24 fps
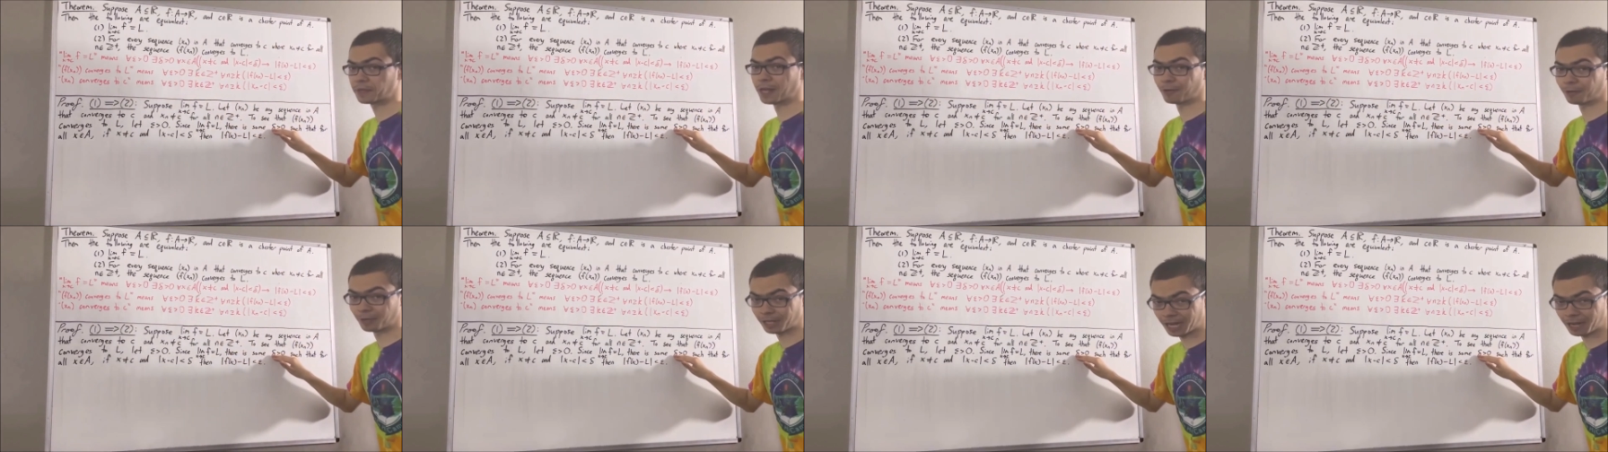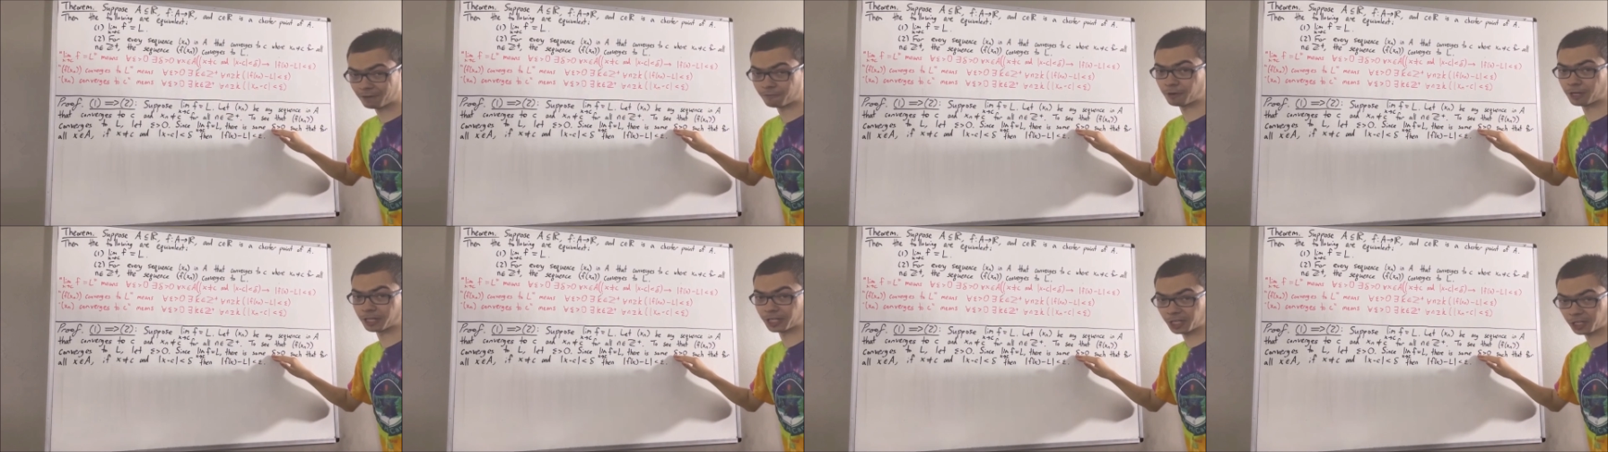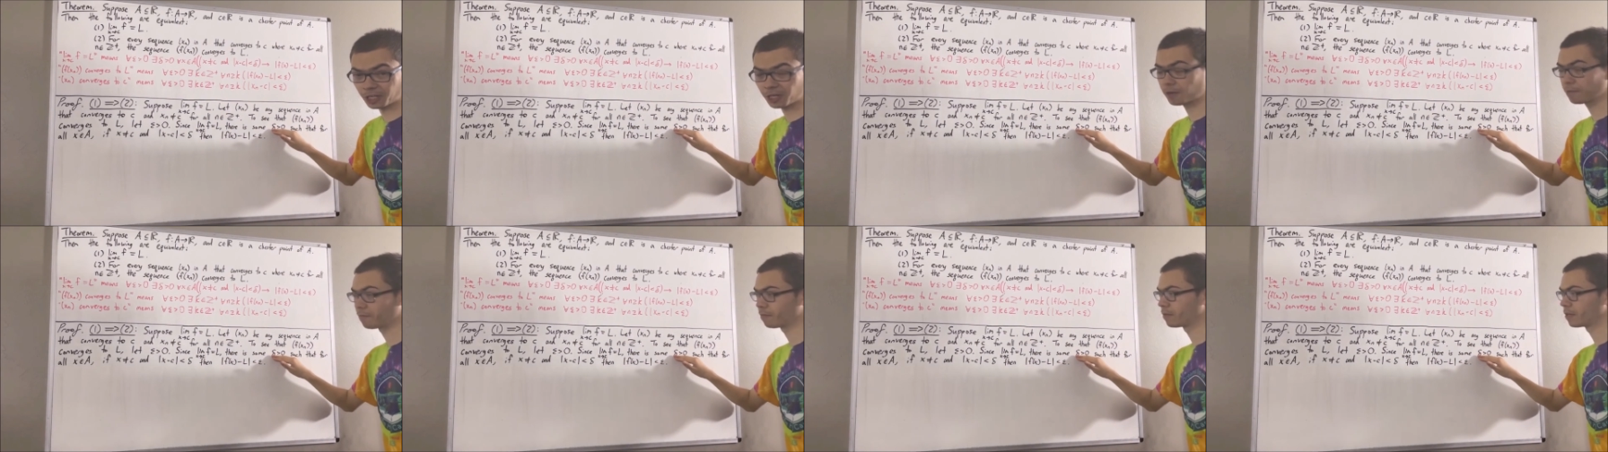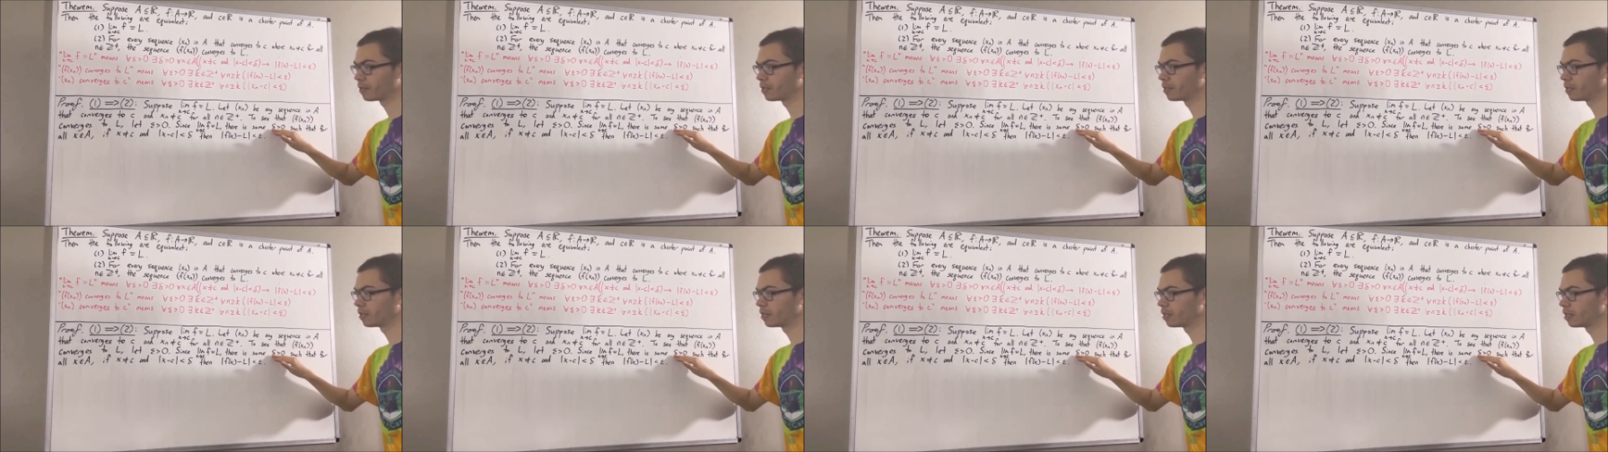that we have right here.
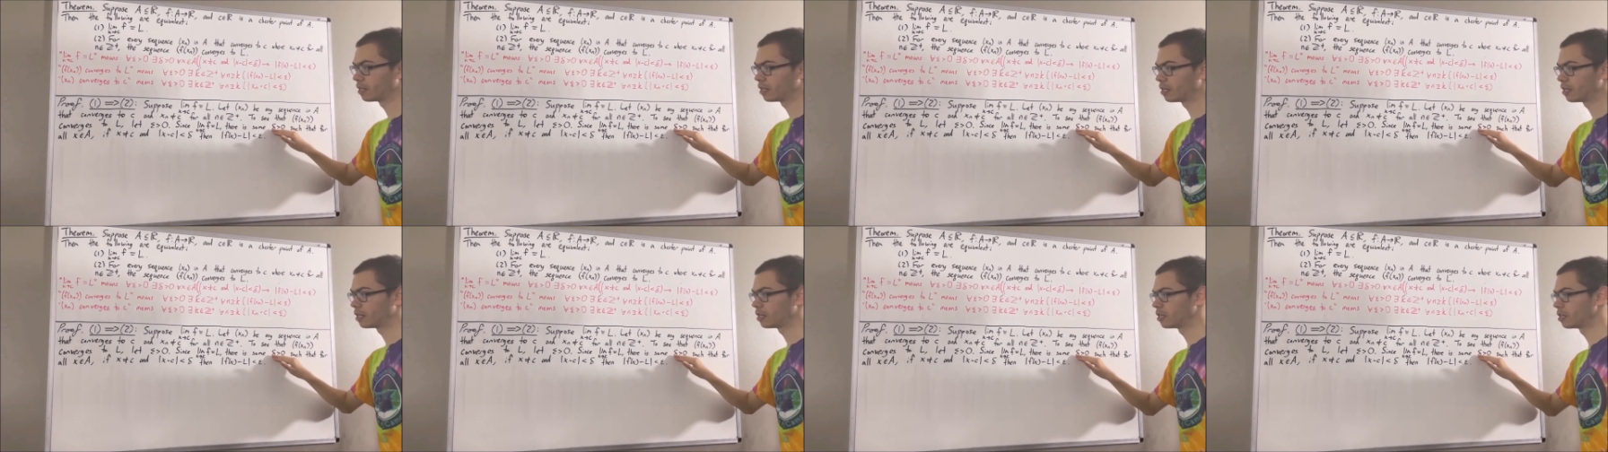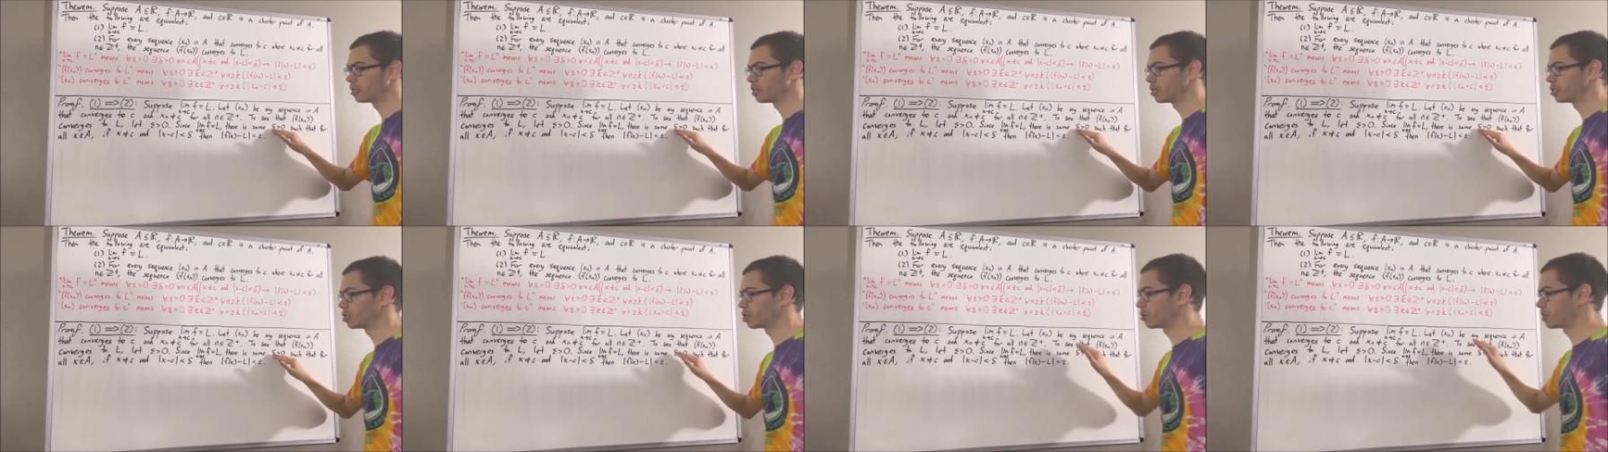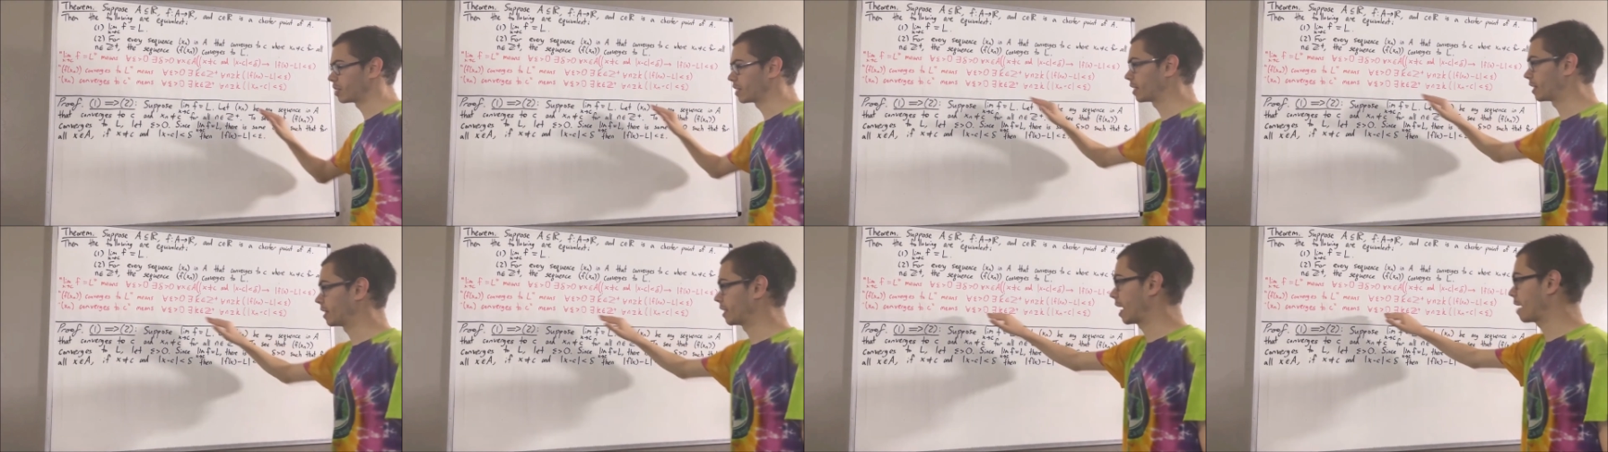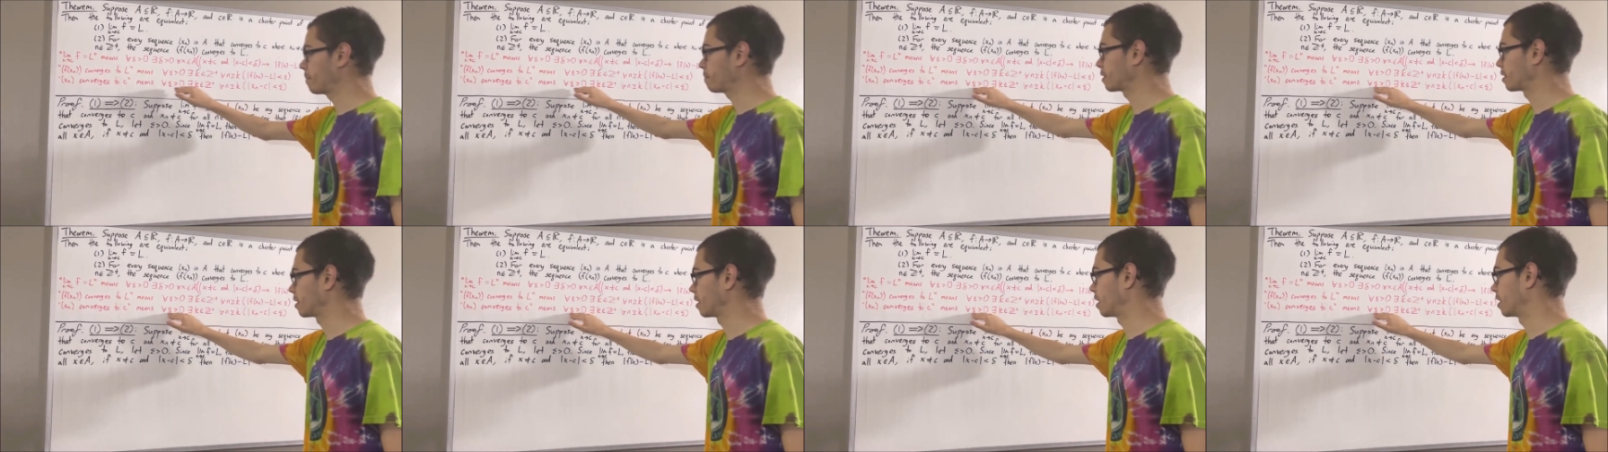So taking
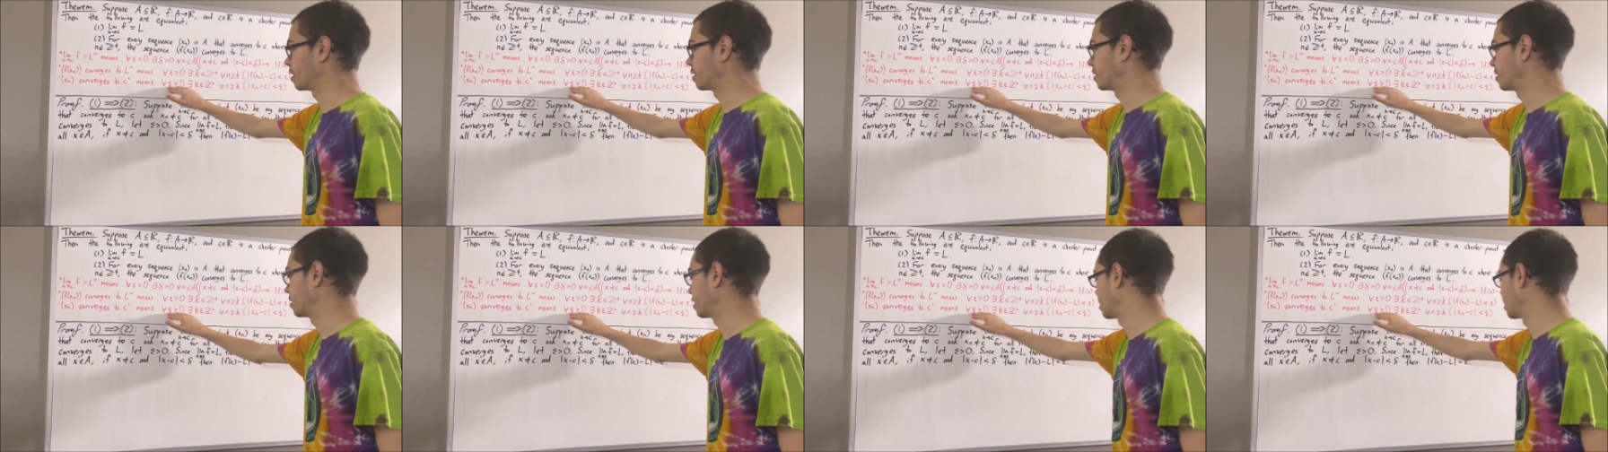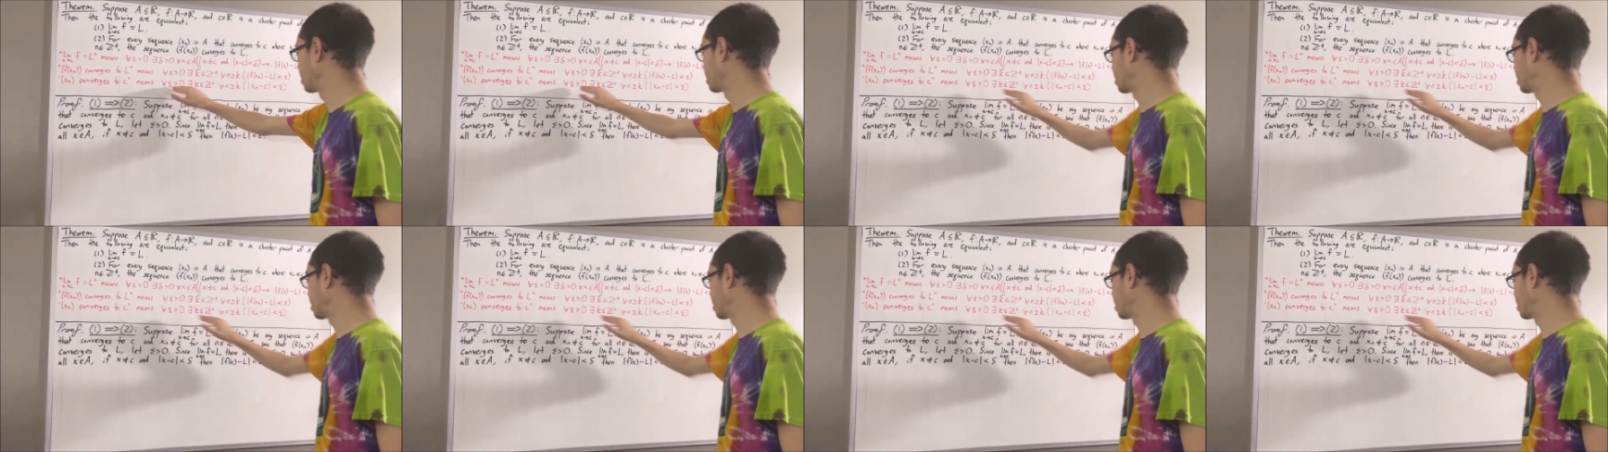epsilon